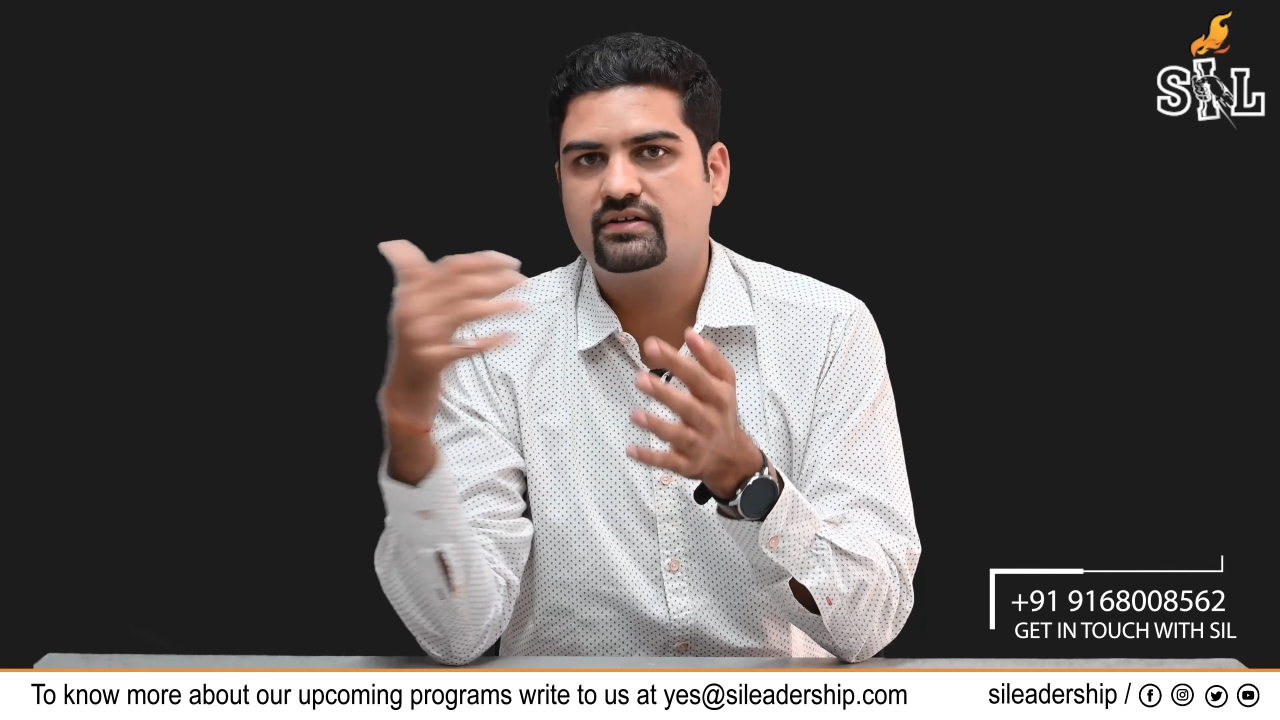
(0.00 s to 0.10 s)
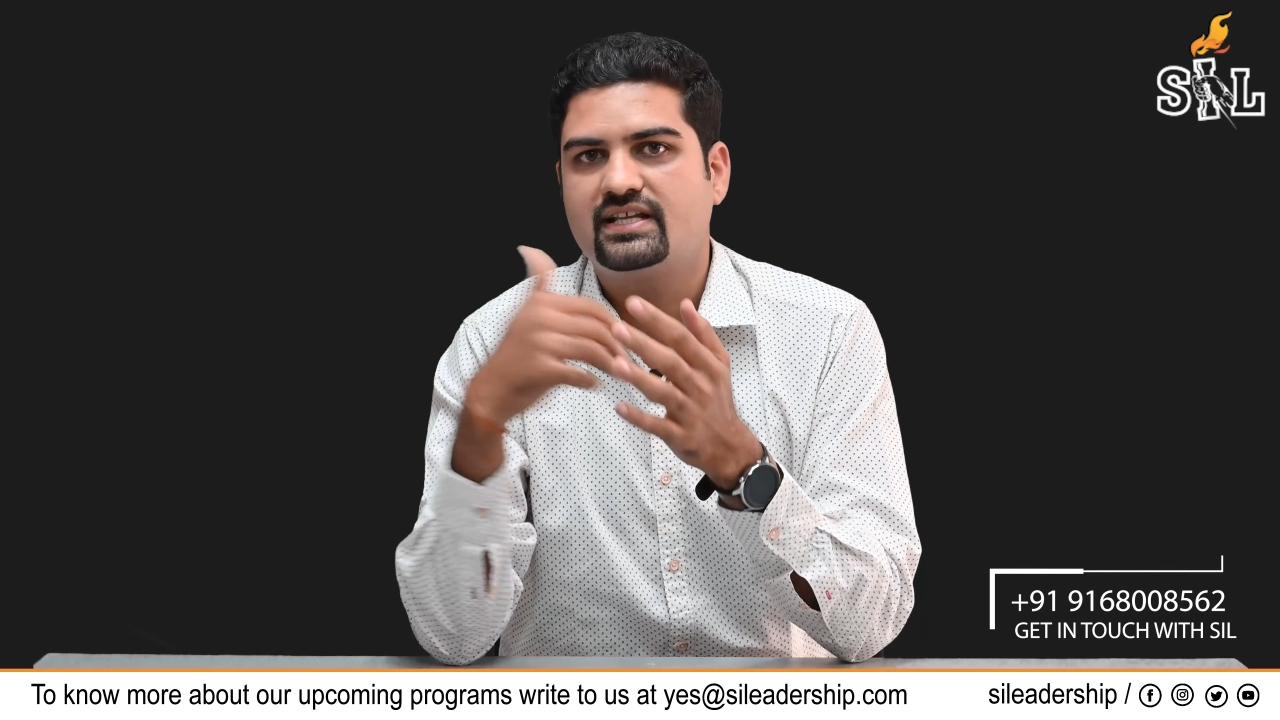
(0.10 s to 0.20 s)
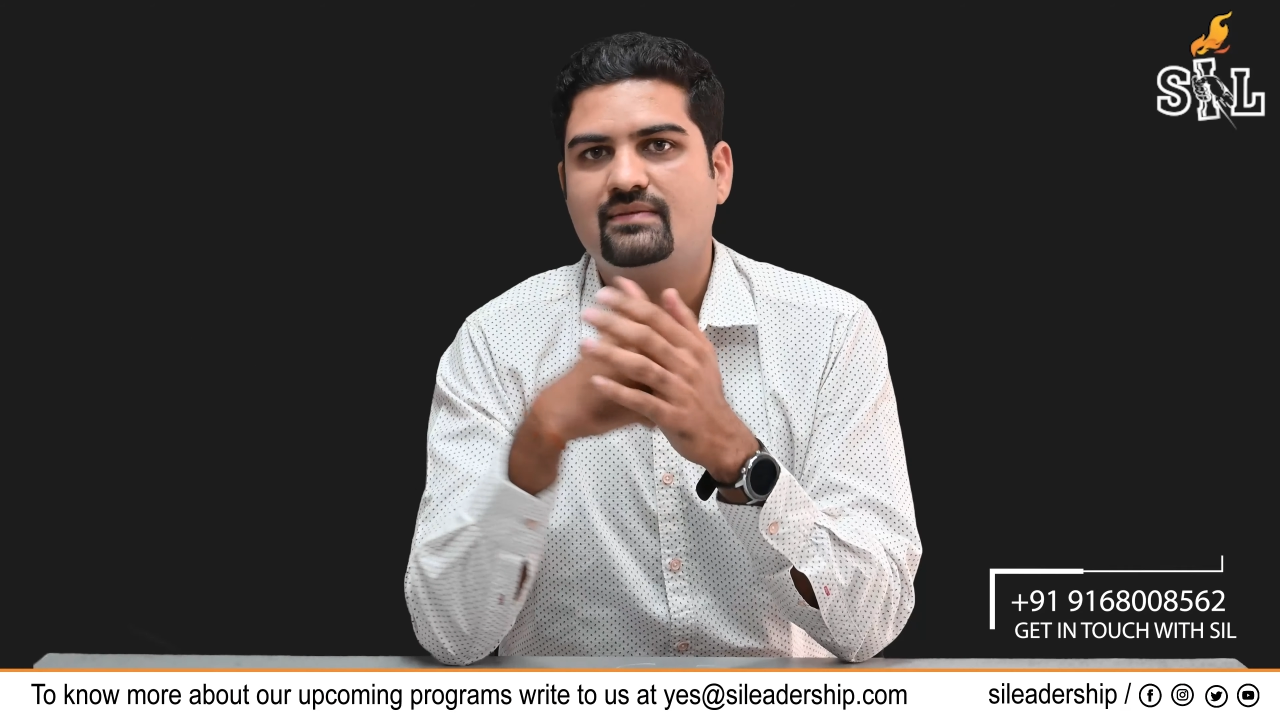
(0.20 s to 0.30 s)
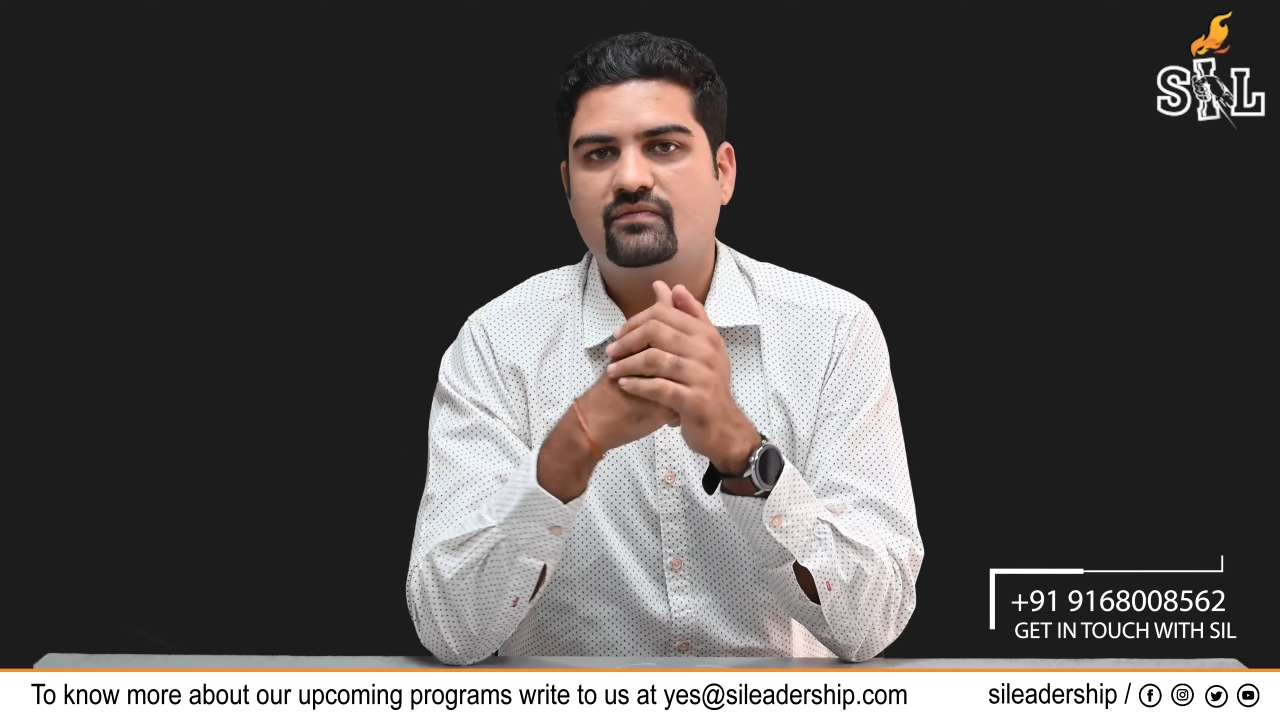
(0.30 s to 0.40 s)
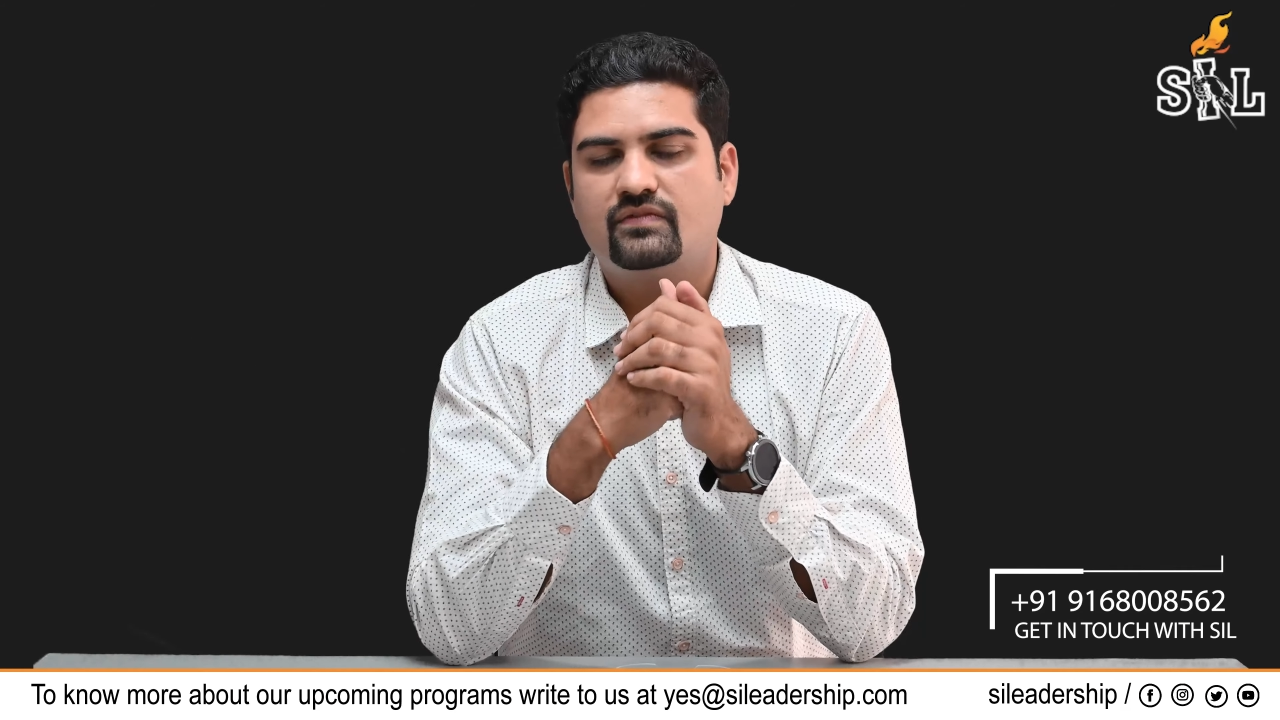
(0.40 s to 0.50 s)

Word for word: dream